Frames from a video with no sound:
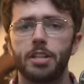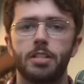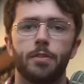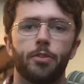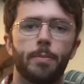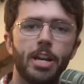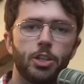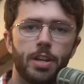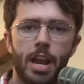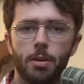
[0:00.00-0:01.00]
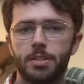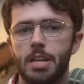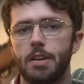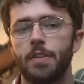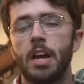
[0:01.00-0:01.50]
disinformation
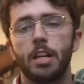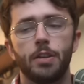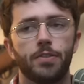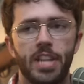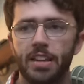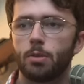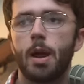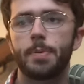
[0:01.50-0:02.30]
narrative. You've stained the rep